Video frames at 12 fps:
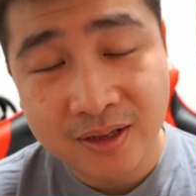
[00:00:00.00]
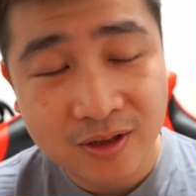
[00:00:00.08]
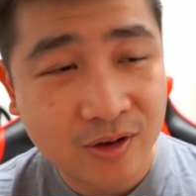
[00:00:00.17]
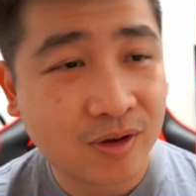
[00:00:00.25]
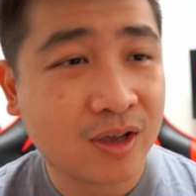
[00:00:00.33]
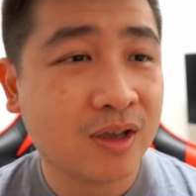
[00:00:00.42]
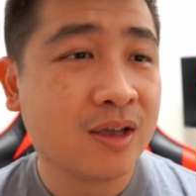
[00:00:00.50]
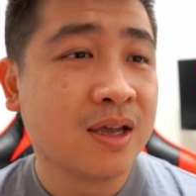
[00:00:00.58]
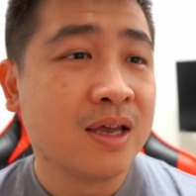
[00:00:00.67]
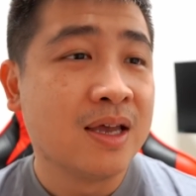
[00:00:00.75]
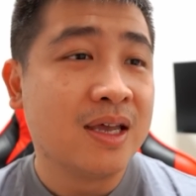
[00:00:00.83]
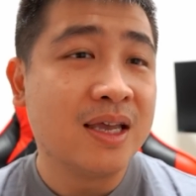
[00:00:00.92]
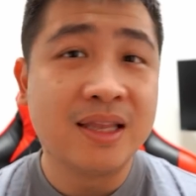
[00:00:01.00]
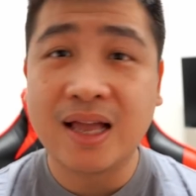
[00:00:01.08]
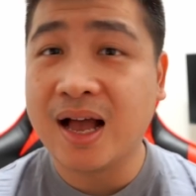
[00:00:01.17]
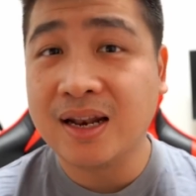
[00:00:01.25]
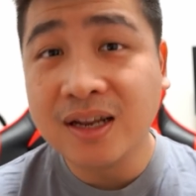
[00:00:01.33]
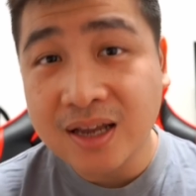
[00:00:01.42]
Okay, in
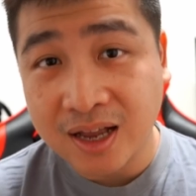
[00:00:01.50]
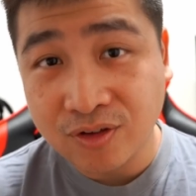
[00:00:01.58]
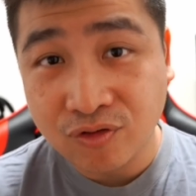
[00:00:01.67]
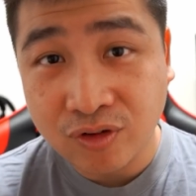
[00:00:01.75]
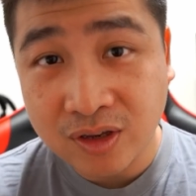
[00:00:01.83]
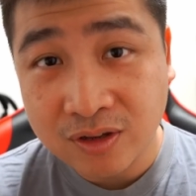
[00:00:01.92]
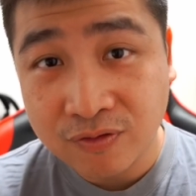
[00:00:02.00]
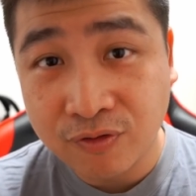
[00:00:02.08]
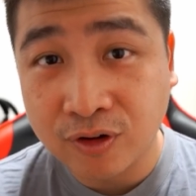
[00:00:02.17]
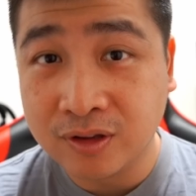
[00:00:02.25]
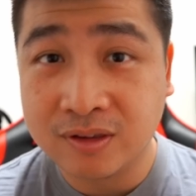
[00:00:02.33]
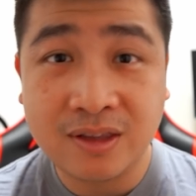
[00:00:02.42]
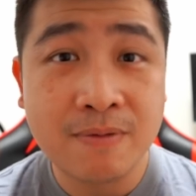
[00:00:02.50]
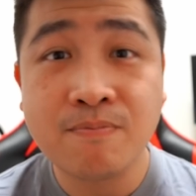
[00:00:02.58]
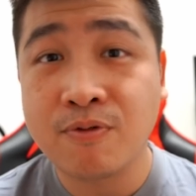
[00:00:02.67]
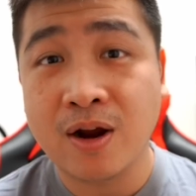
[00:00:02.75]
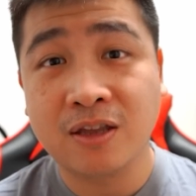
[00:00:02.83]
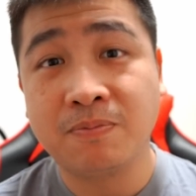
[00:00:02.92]
other countries, for the same
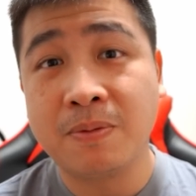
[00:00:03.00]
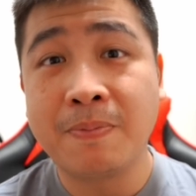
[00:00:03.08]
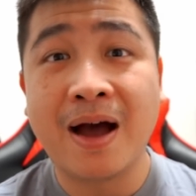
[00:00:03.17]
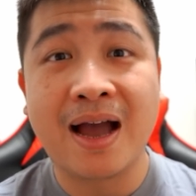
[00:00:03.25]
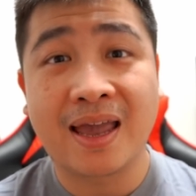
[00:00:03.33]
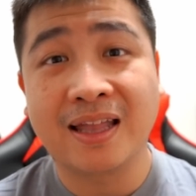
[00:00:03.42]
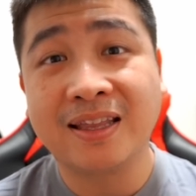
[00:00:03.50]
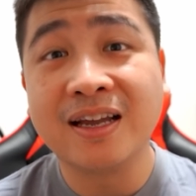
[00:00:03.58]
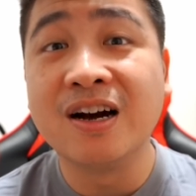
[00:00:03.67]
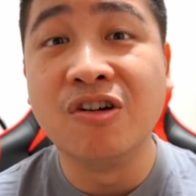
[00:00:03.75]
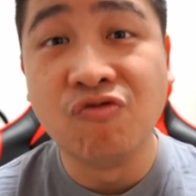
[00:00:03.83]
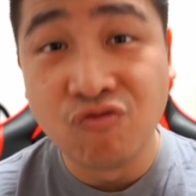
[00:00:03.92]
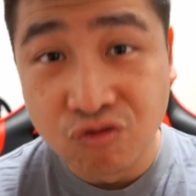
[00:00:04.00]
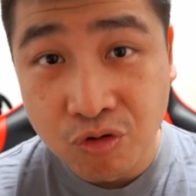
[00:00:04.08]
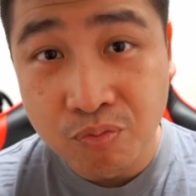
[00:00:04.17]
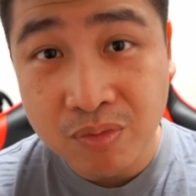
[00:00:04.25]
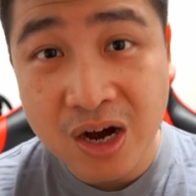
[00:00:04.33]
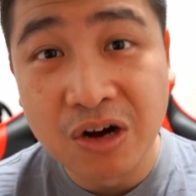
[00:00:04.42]
price, people are getting a
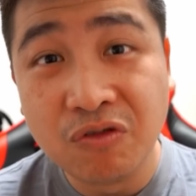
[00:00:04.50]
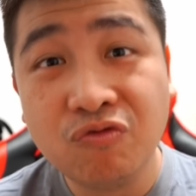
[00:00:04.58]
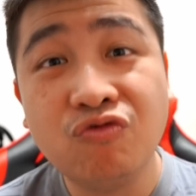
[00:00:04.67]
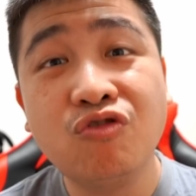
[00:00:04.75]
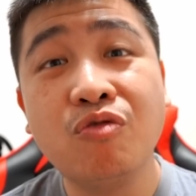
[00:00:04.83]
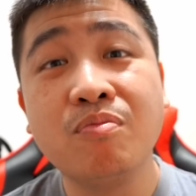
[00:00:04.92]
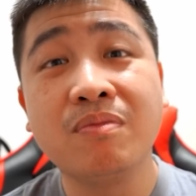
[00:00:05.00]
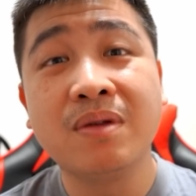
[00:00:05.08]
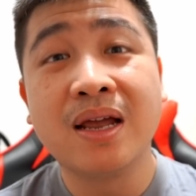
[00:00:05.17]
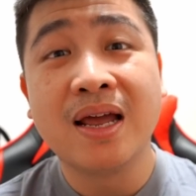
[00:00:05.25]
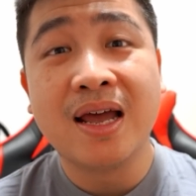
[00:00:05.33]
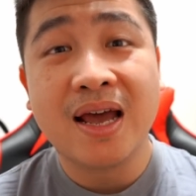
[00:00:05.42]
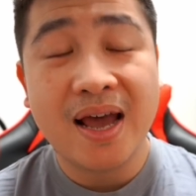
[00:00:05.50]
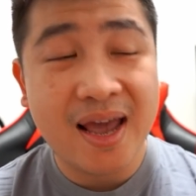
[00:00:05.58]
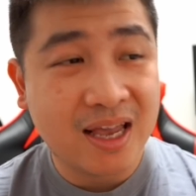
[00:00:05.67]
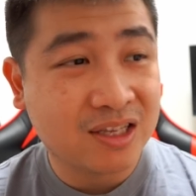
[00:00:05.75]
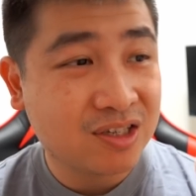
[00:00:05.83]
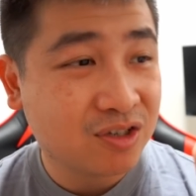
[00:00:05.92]
room
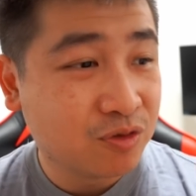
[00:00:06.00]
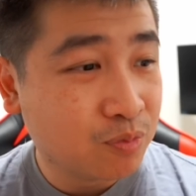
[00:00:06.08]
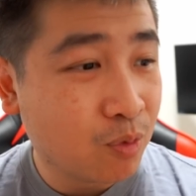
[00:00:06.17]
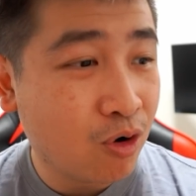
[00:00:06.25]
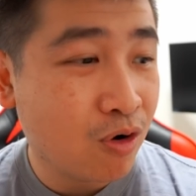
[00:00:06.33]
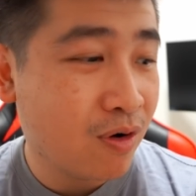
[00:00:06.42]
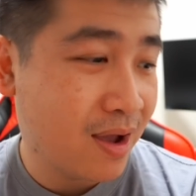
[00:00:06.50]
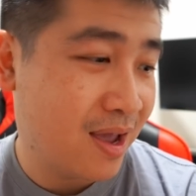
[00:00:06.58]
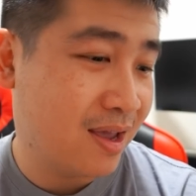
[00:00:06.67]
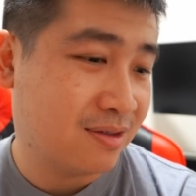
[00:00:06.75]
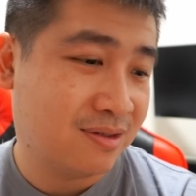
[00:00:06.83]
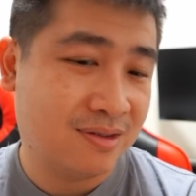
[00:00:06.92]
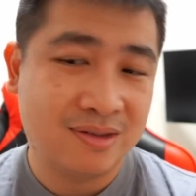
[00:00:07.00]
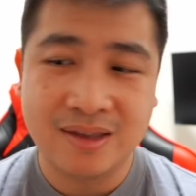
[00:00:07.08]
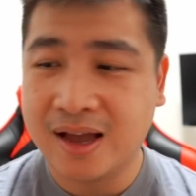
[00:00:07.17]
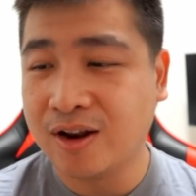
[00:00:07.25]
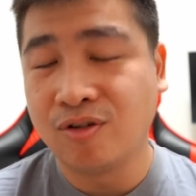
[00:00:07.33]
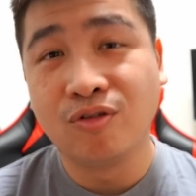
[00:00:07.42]
as small as,
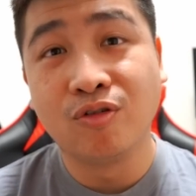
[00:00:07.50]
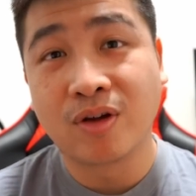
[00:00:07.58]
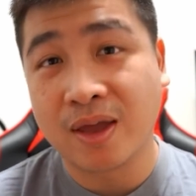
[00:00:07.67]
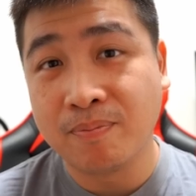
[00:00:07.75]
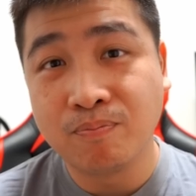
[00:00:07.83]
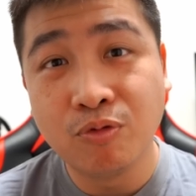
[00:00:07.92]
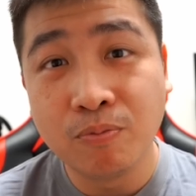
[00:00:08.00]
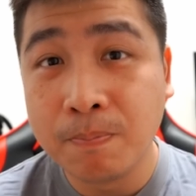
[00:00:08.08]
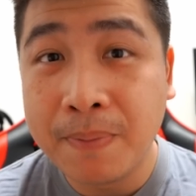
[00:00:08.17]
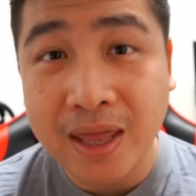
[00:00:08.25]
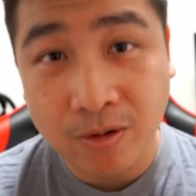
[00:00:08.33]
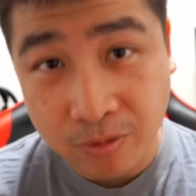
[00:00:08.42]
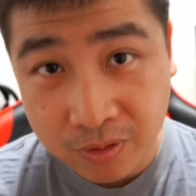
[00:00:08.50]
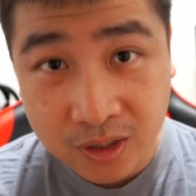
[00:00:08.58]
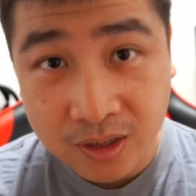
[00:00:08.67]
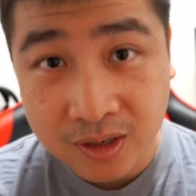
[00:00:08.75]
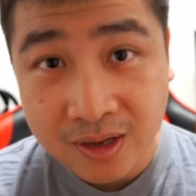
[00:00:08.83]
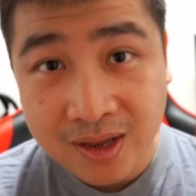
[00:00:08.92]
I don't know, can put bed
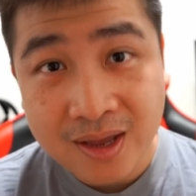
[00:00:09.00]
only.